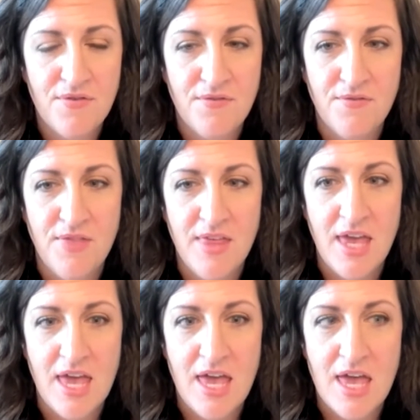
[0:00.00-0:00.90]

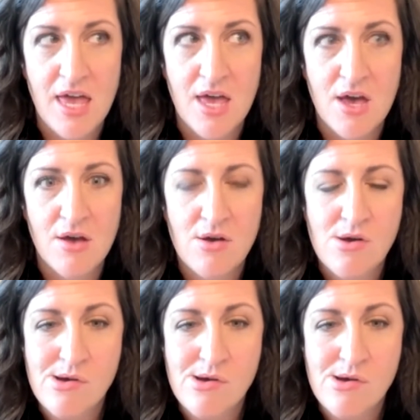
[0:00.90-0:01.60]
the